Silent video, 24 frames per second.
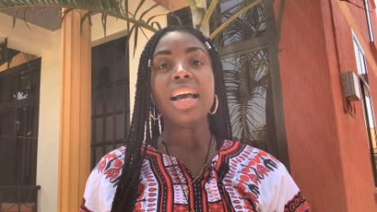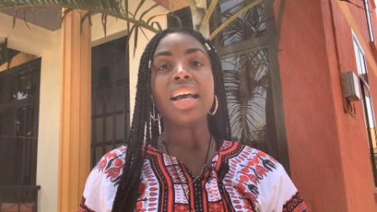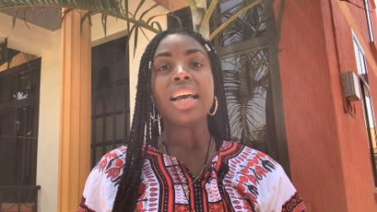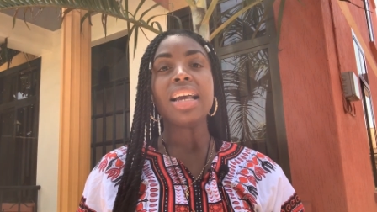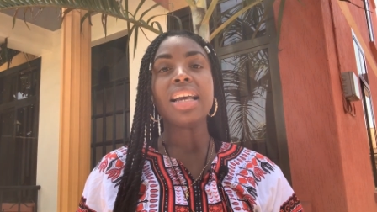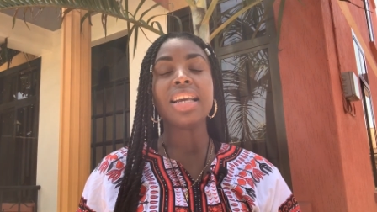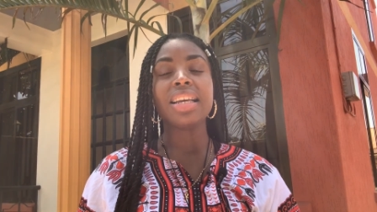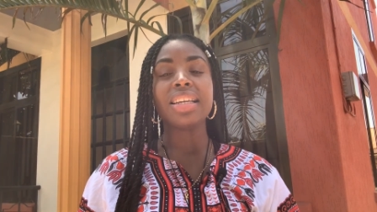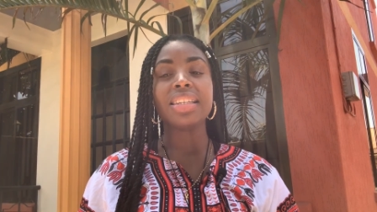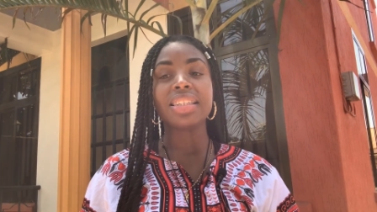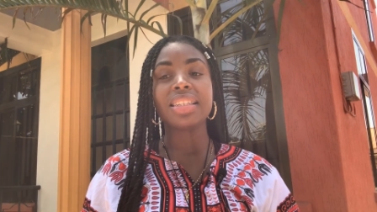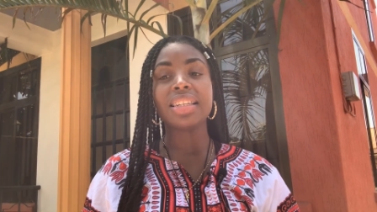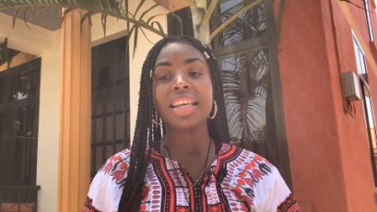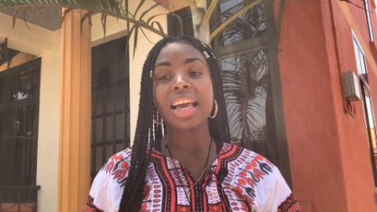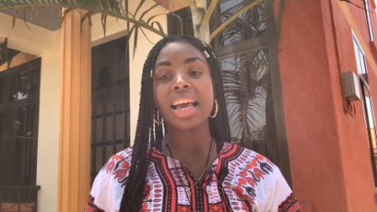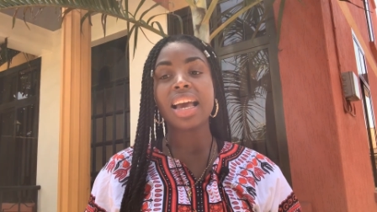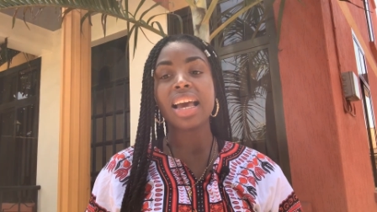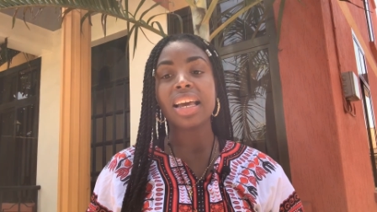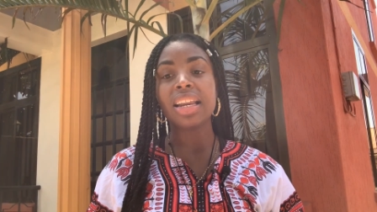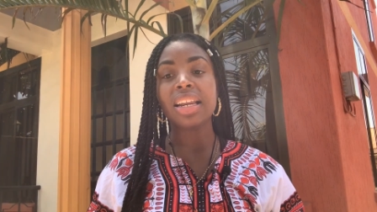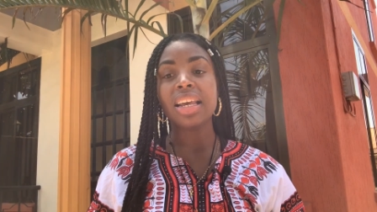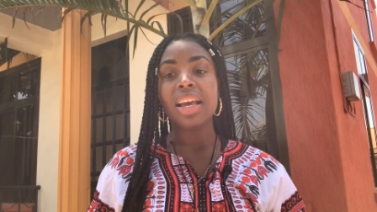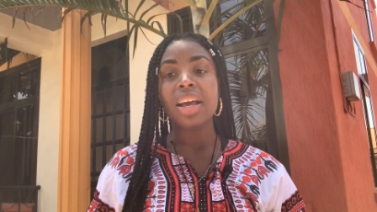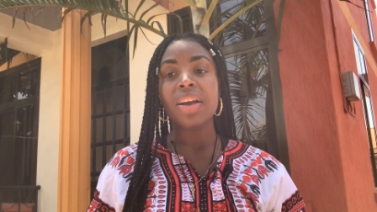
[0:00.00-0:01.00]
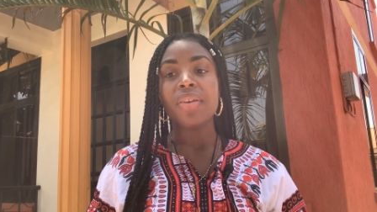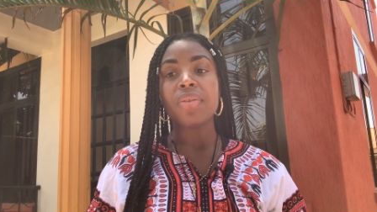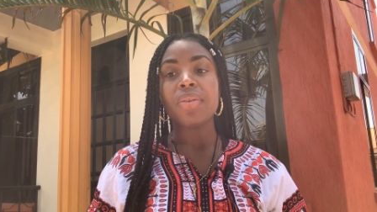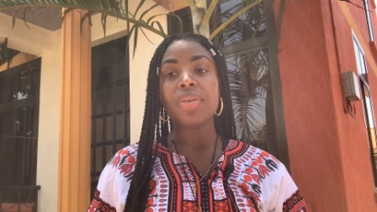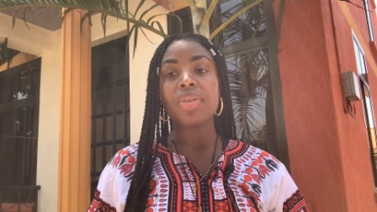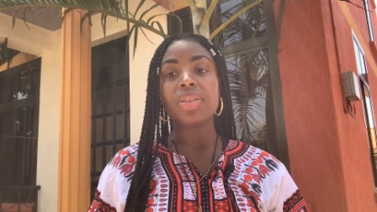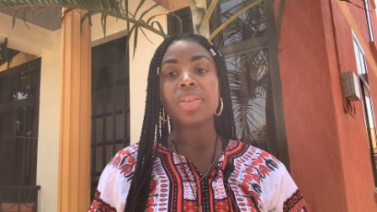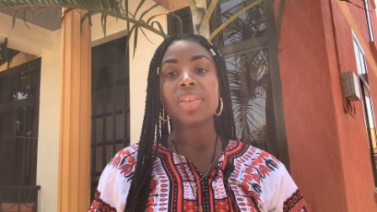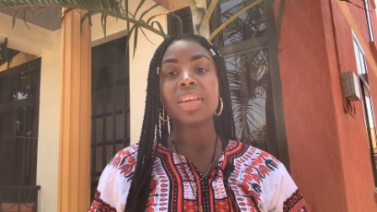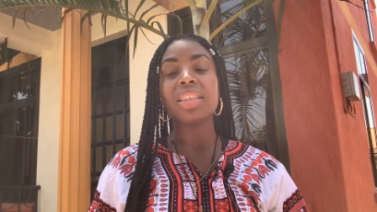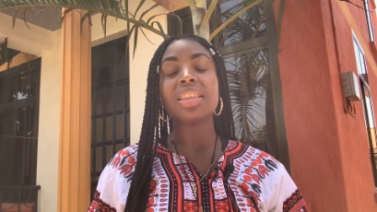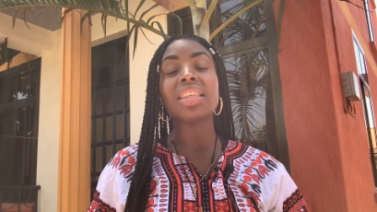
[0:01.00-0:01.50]
is that
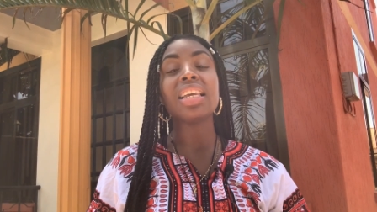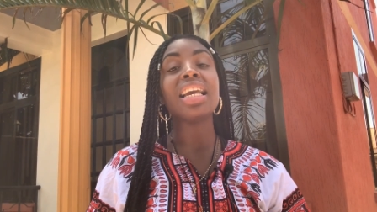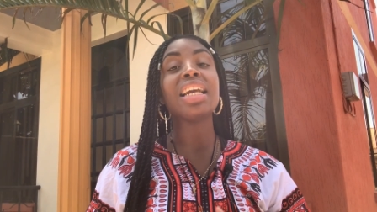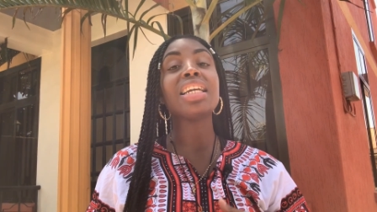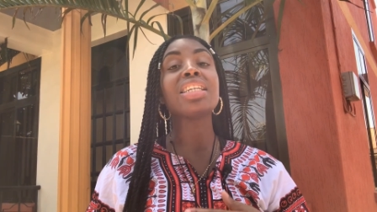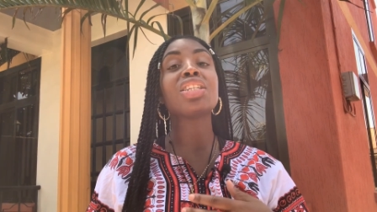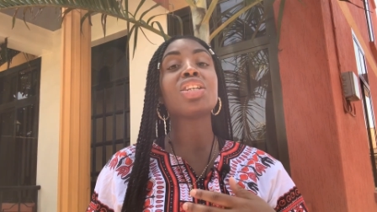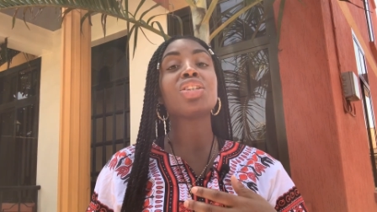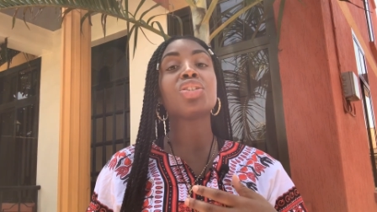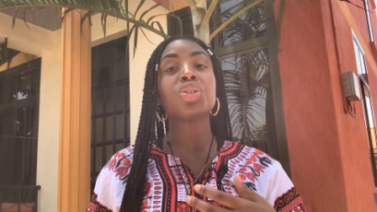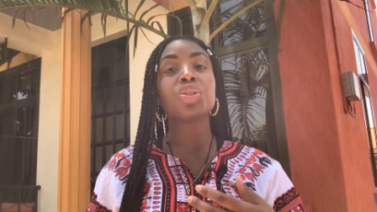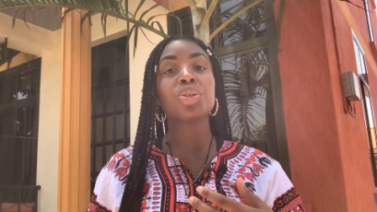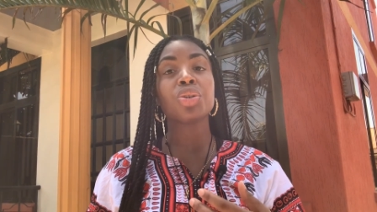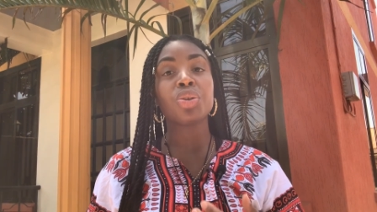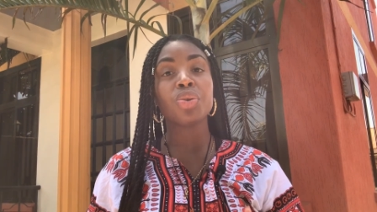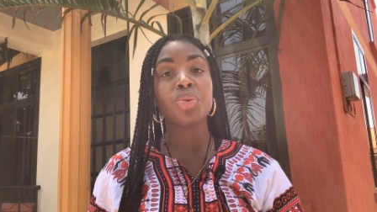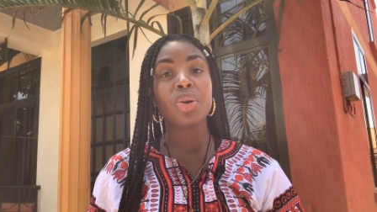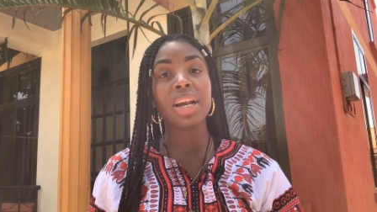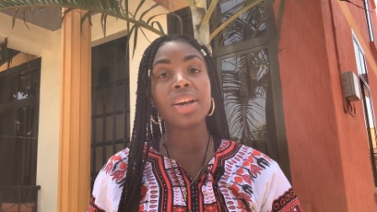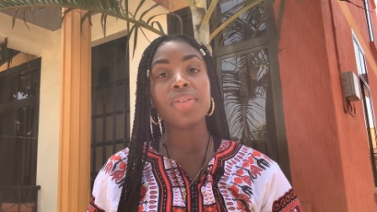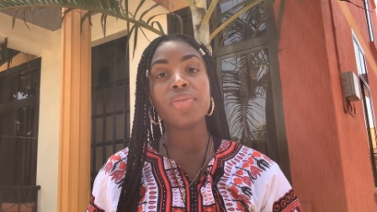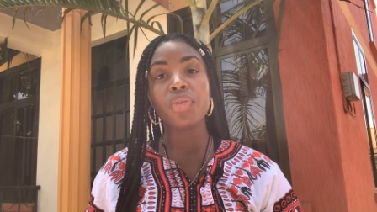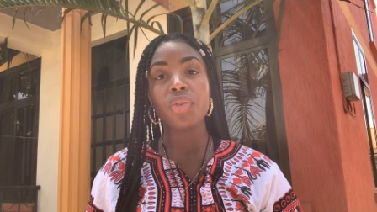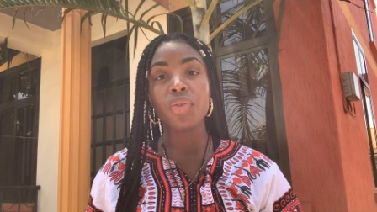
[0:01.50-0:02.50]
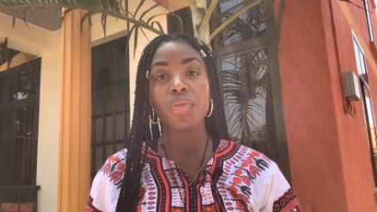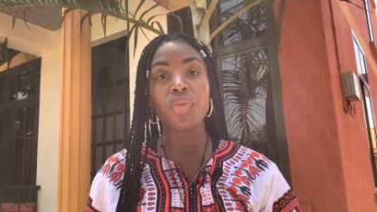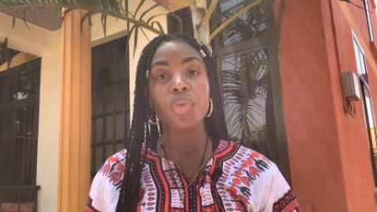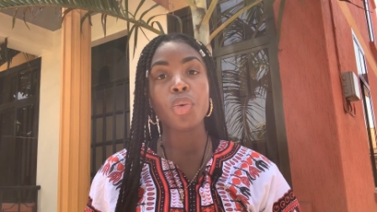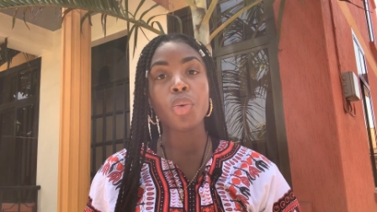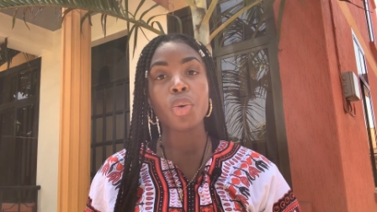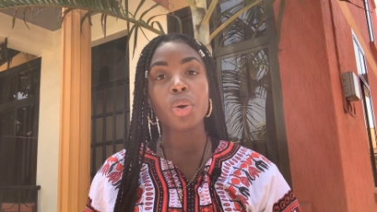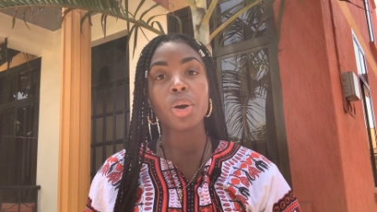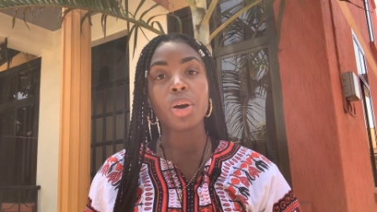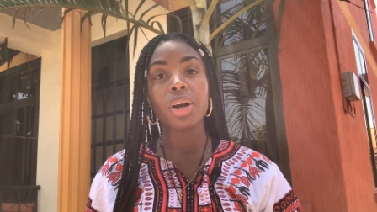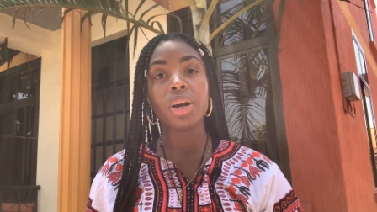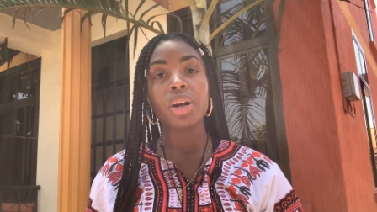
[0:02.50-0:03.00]
the things that you're grateful
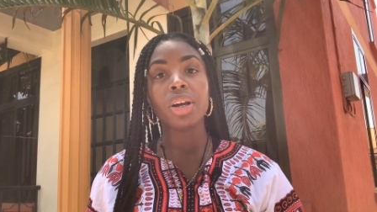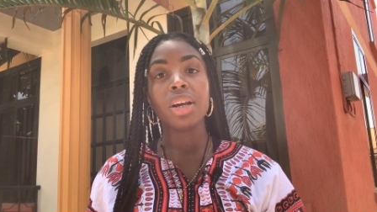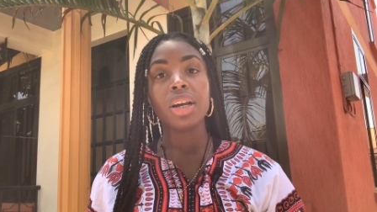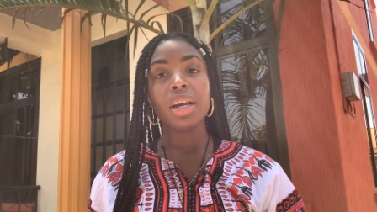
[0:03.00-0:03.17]
for